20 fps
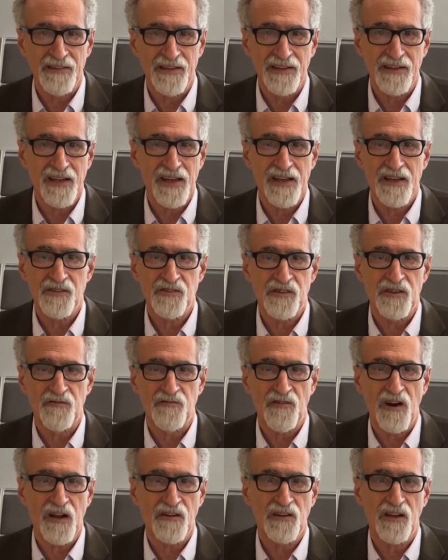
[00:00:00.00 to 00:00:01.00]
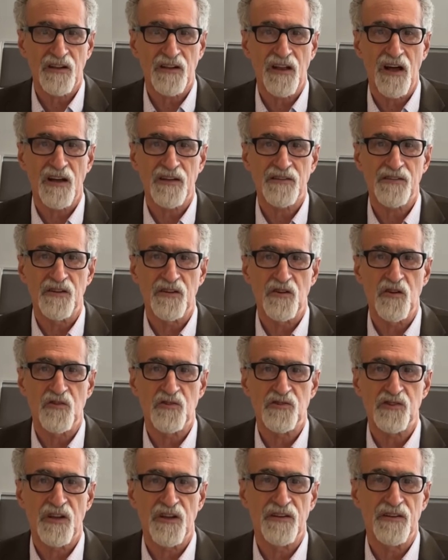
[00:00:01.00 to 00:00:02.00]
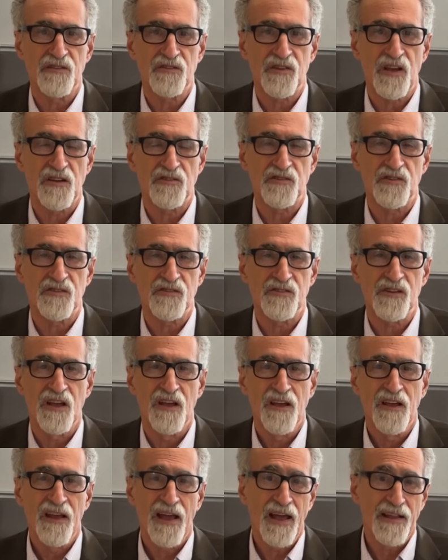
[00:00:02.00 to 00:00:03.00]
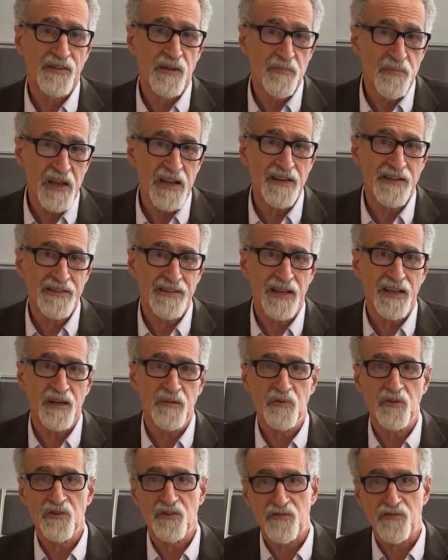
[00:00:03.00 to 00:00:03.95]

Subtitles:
engaged in round-the-clock negotiating sessions at the main table,